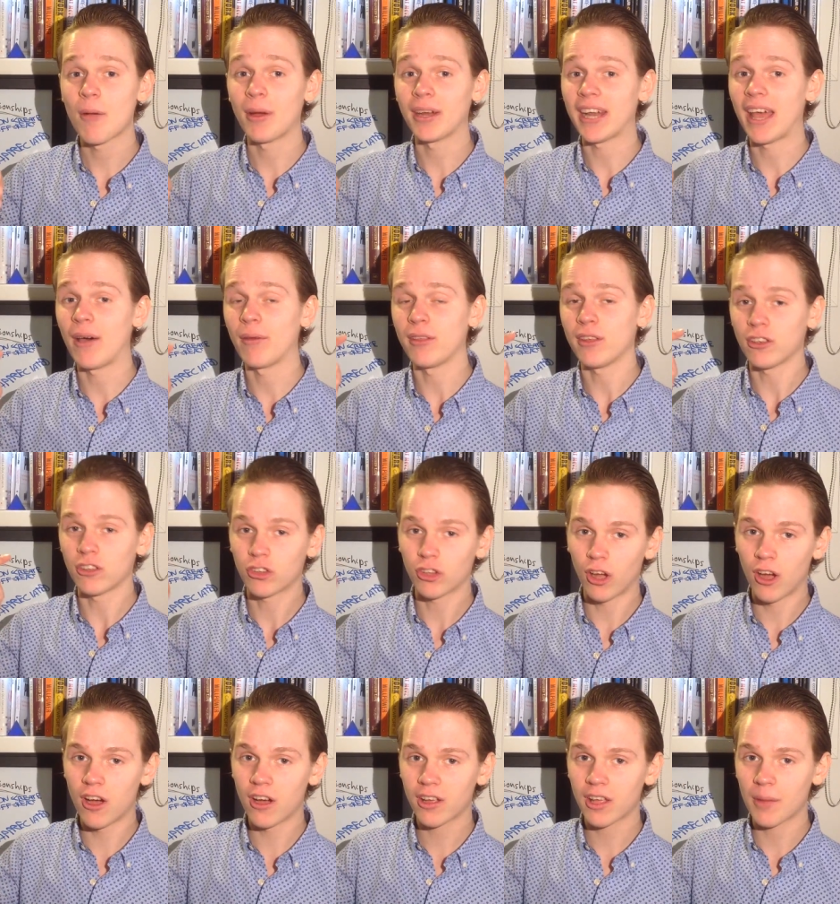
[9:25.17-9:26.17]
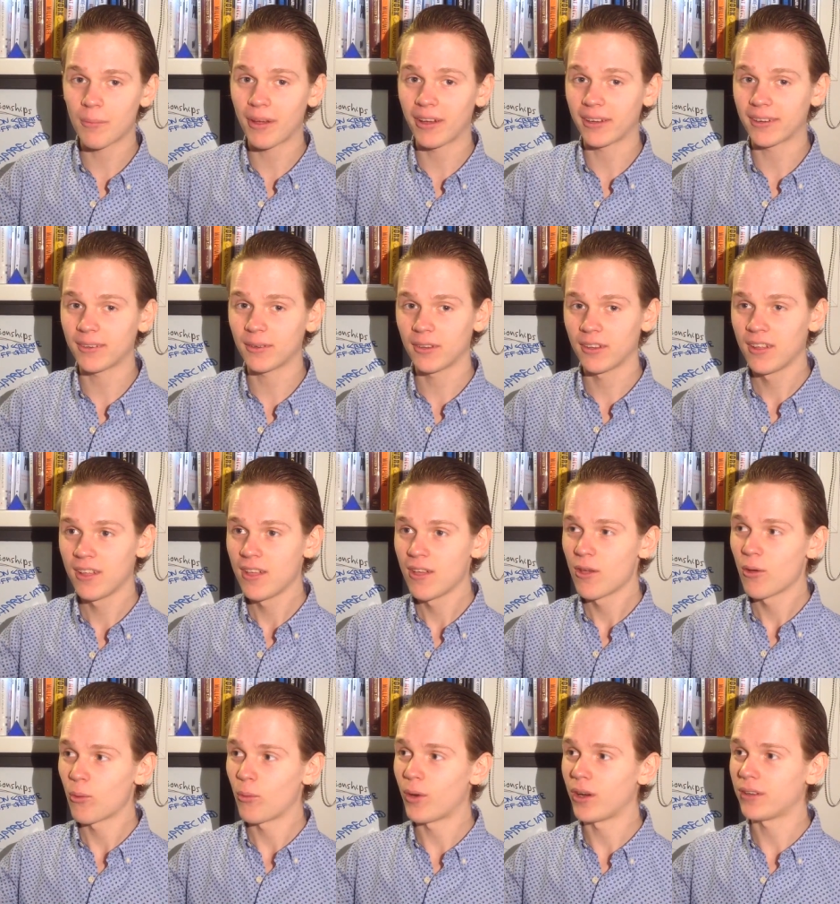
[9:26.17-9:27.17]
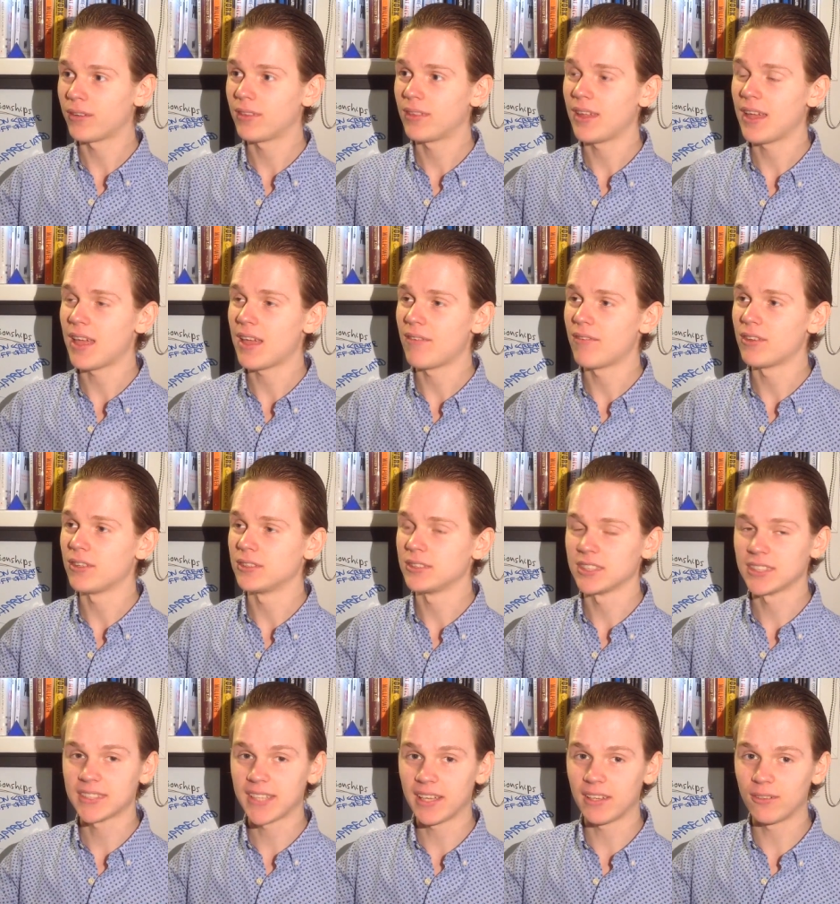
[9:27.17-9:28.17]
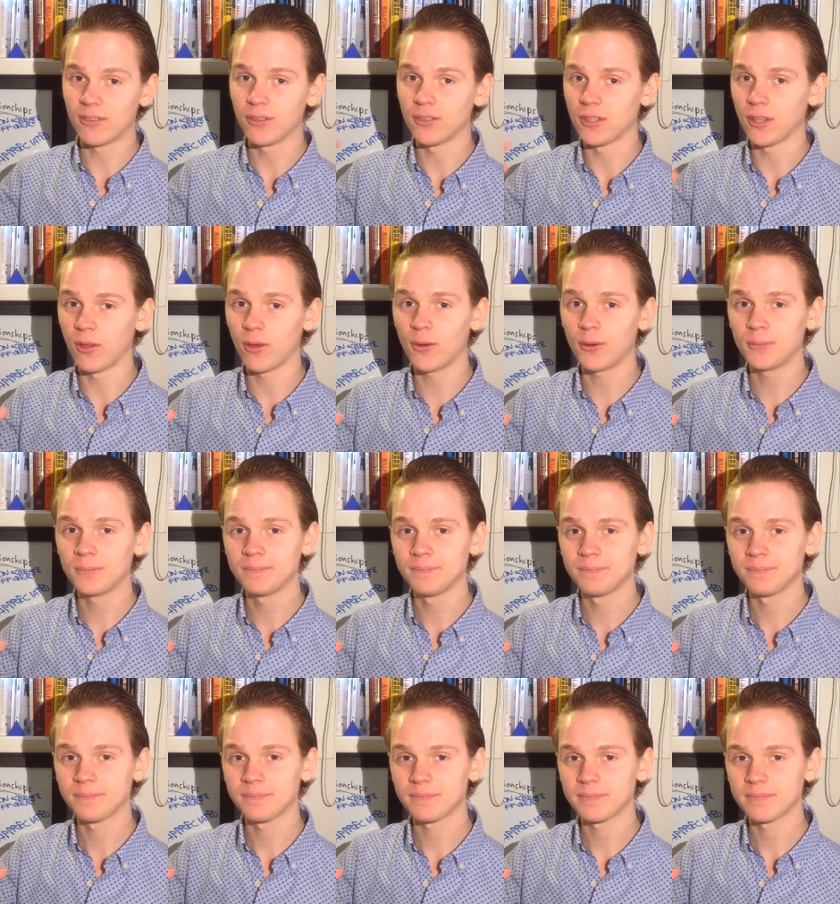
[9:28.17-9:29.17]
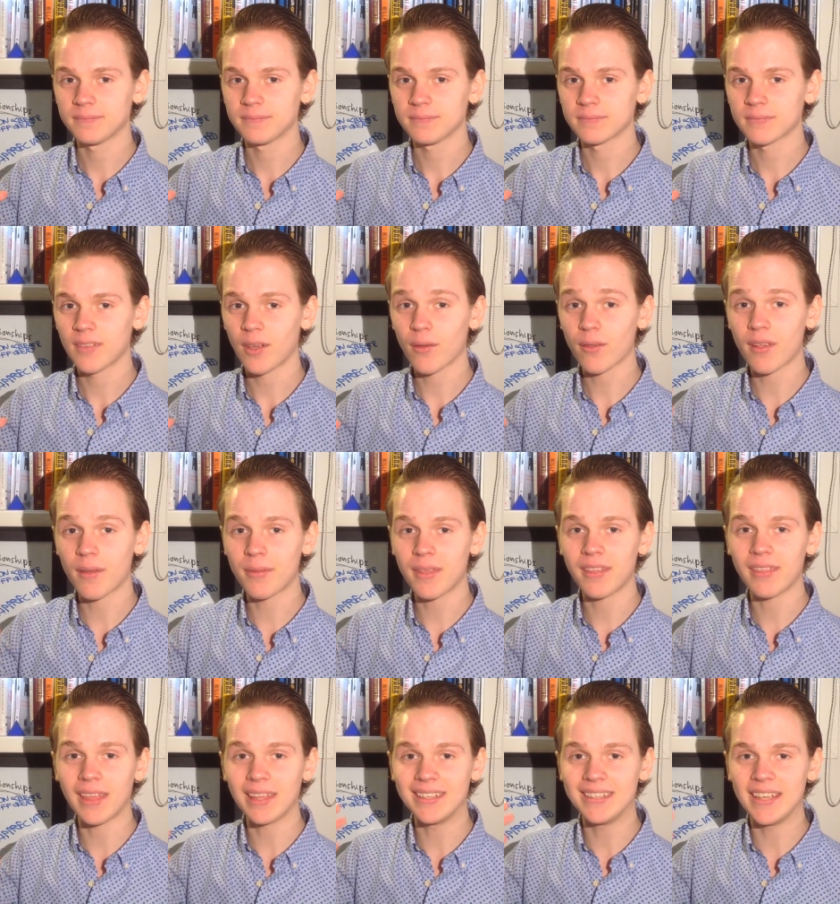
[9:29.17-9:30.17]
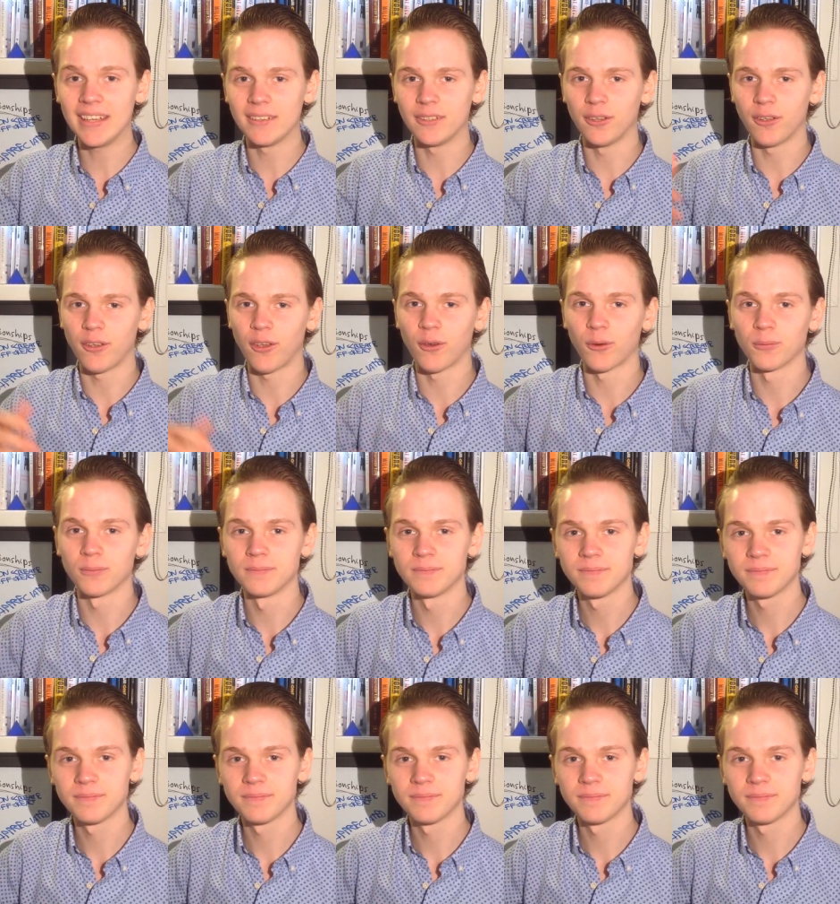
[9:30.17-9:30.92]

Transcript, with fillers: about how they talk, about what they've said to you, or something they did to you.